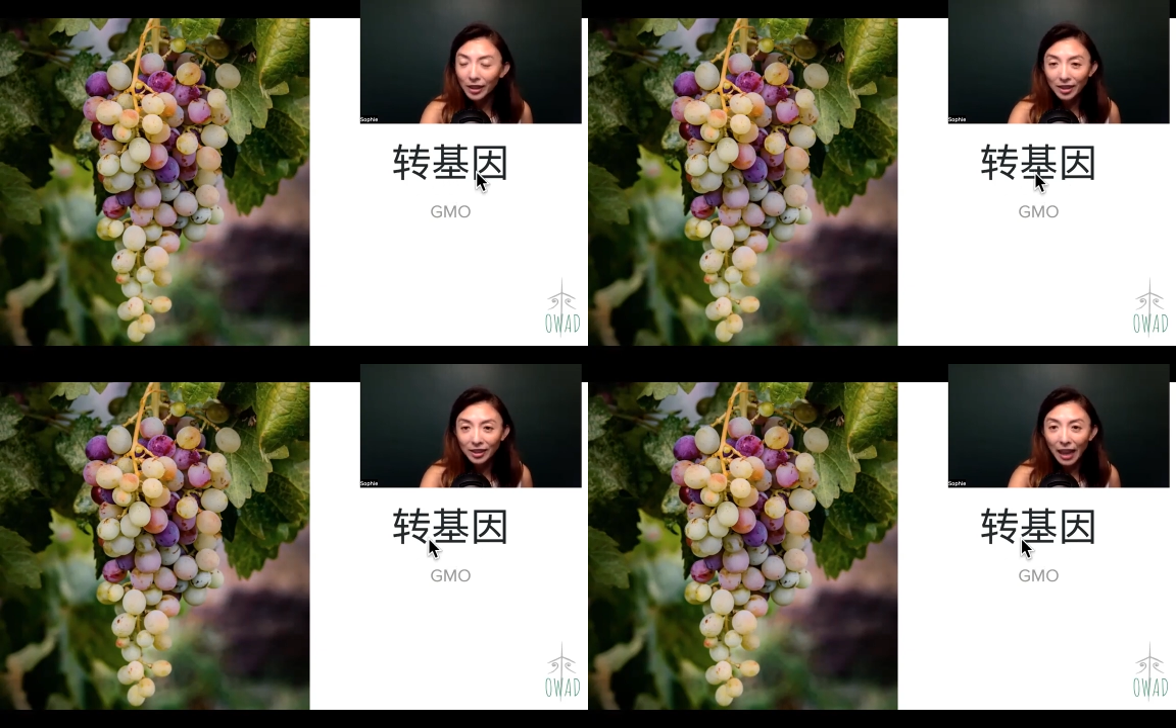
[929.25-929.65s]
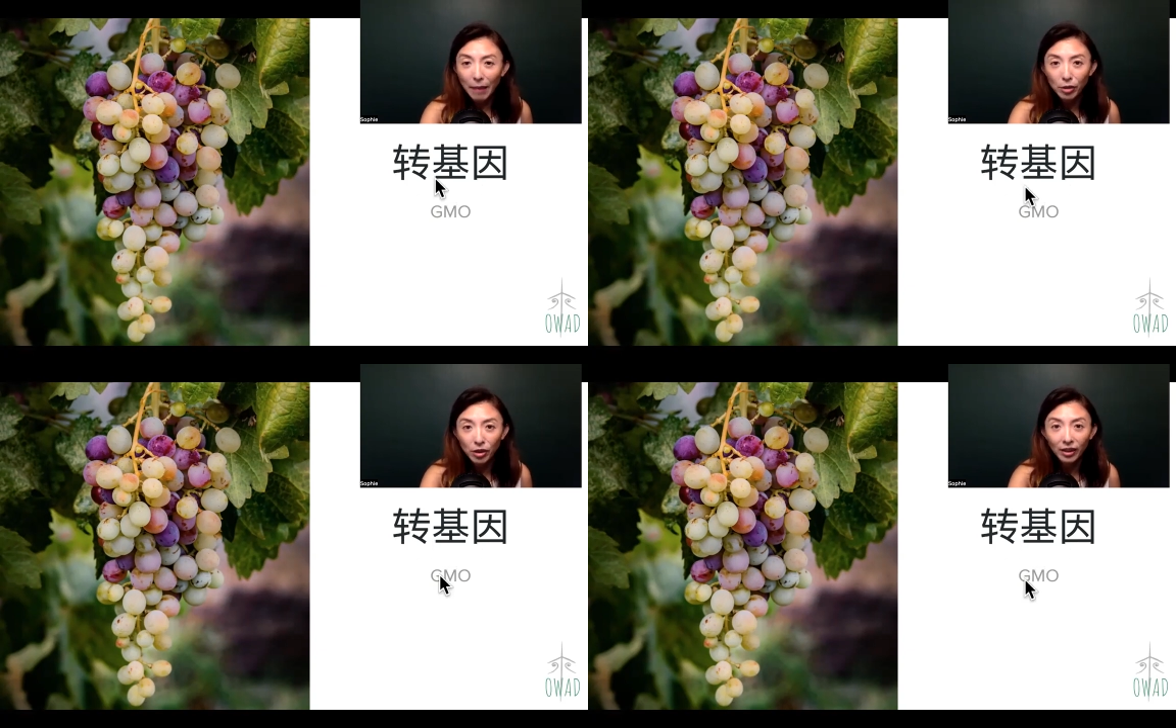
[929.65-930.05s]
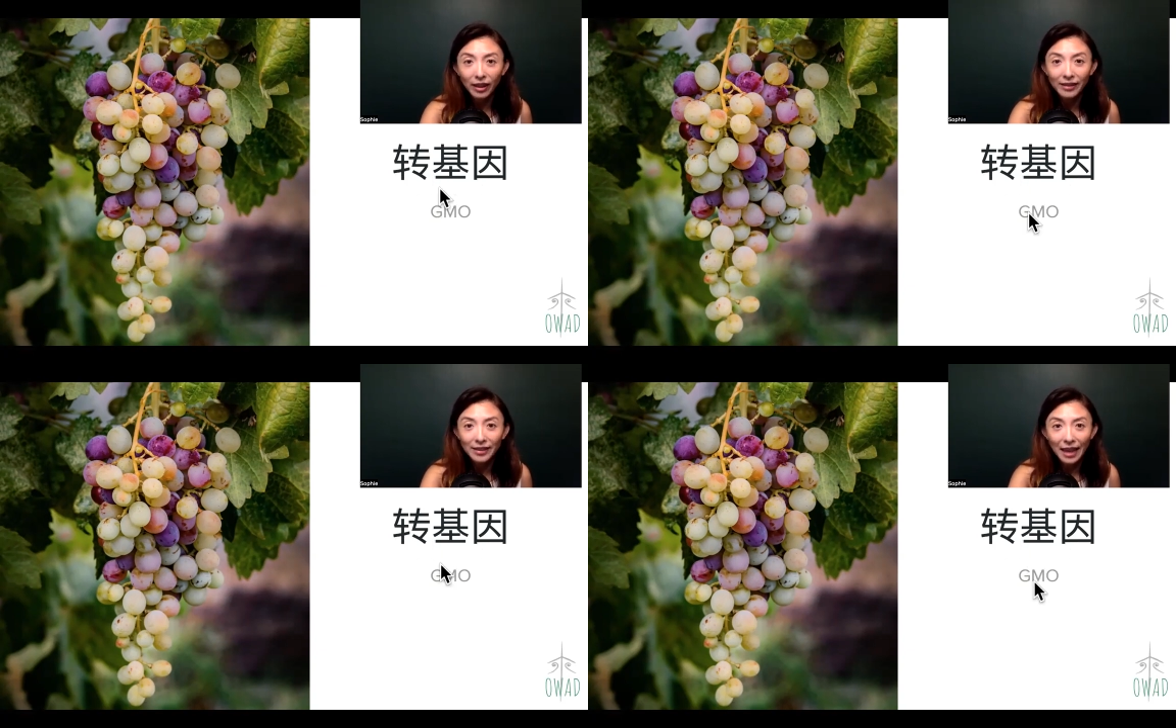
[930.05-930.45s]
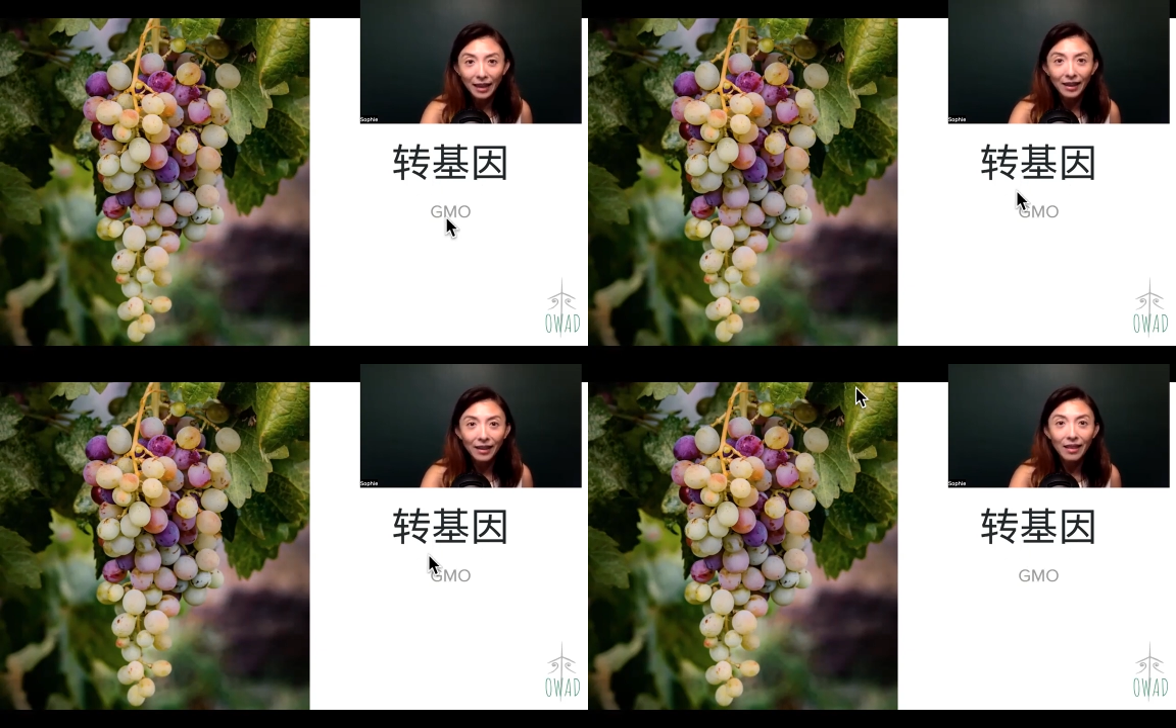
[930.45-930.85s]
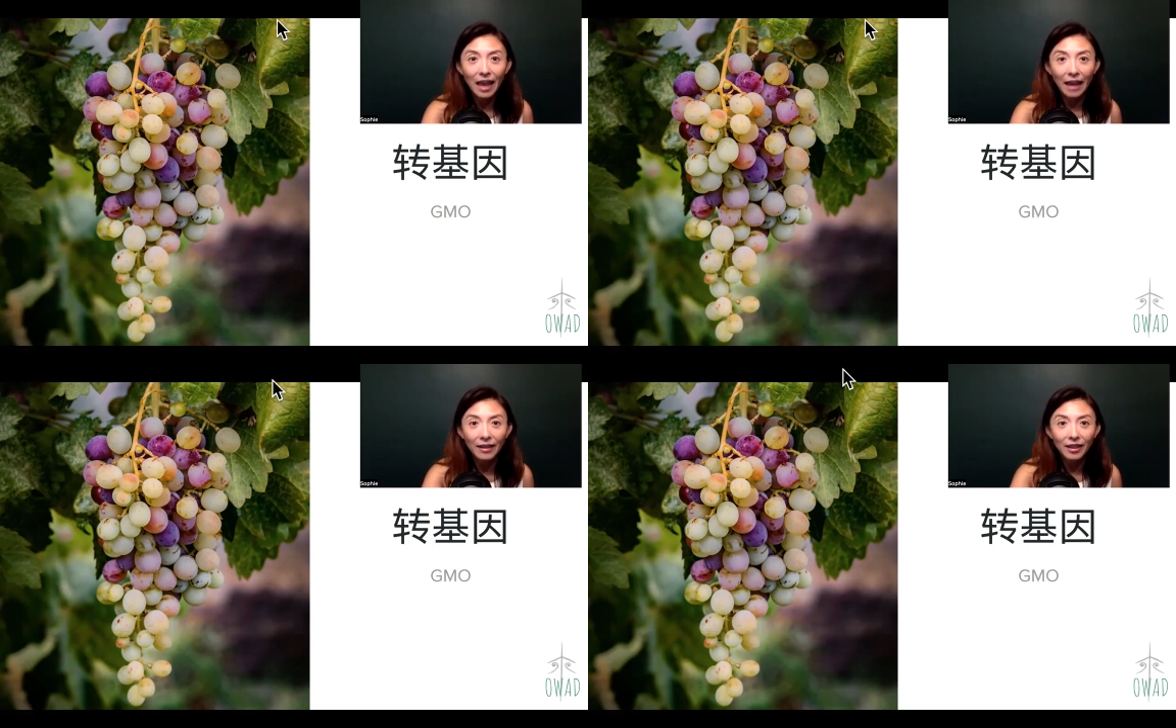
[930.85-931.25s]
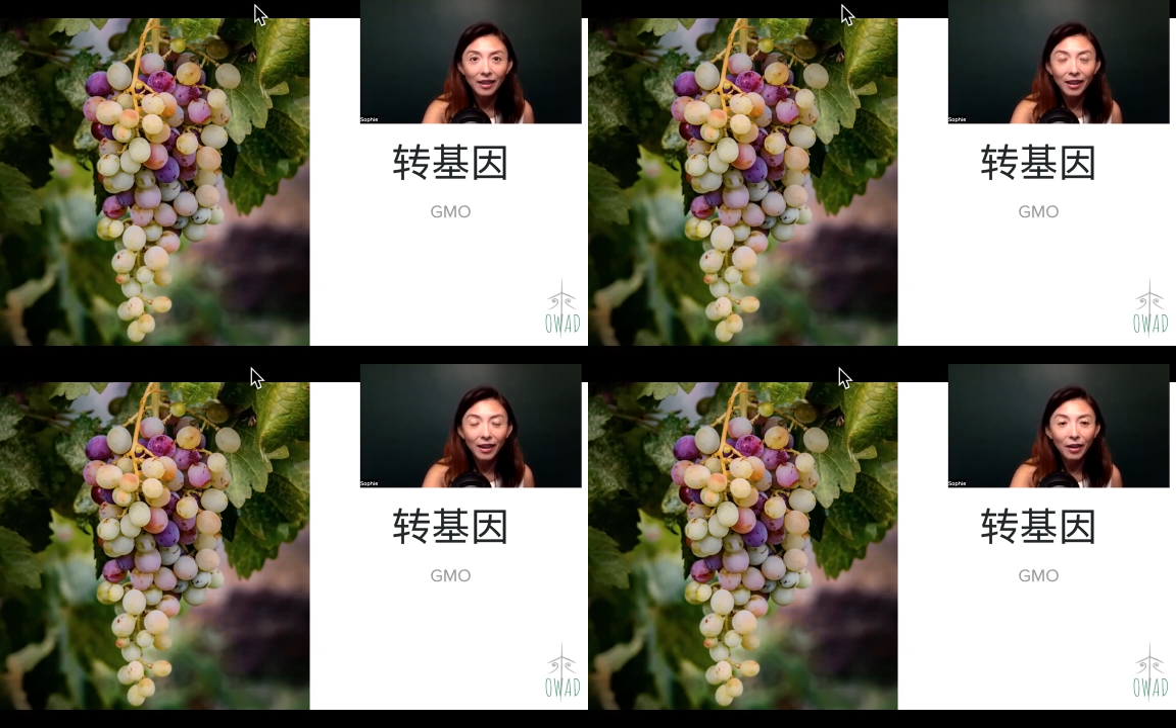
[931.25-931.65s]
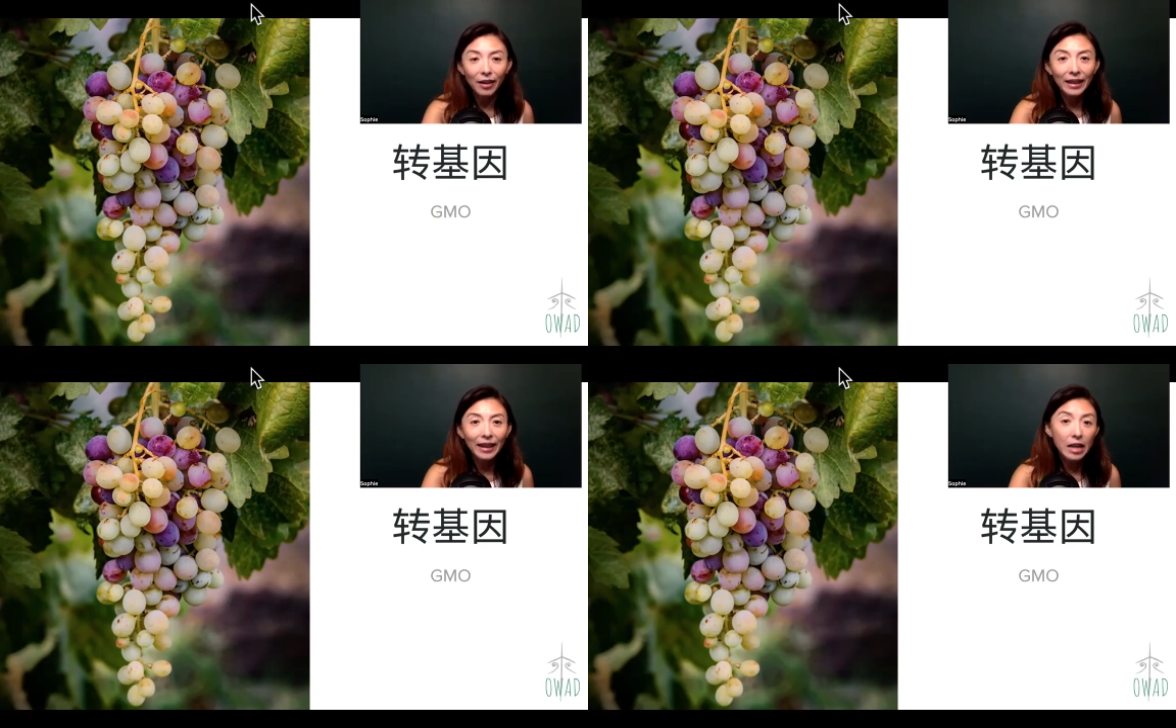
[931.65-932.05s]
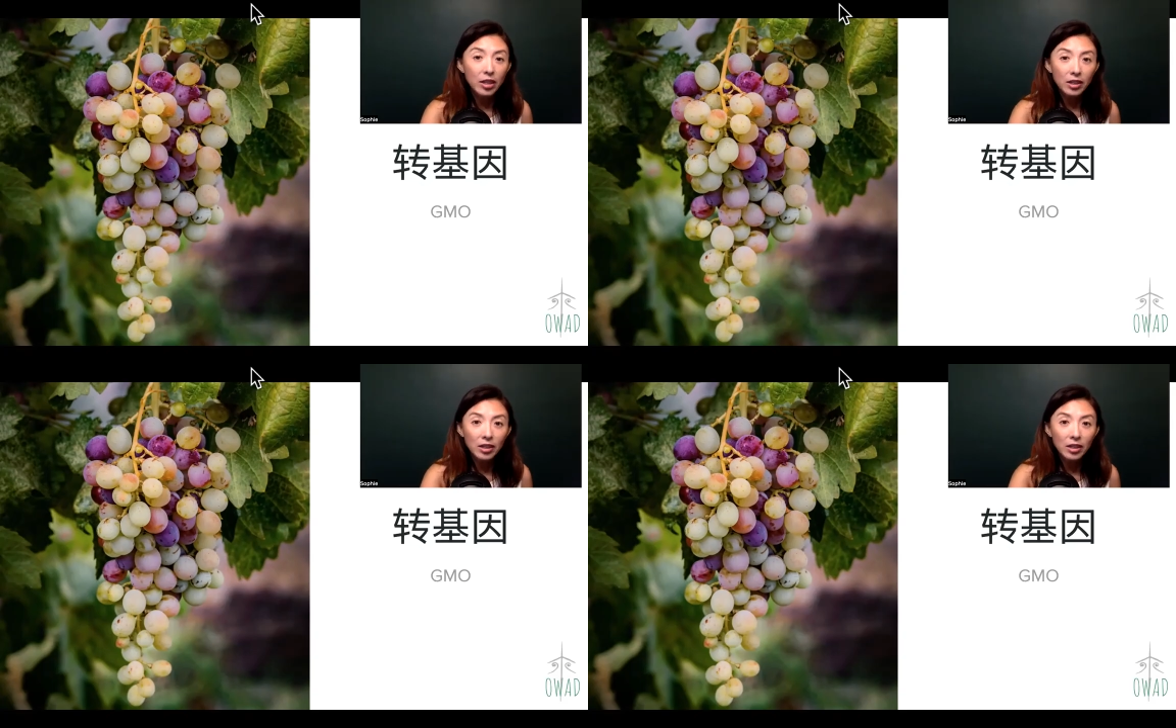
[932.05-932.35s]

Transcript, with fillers: just capture exactly that. All right, cash in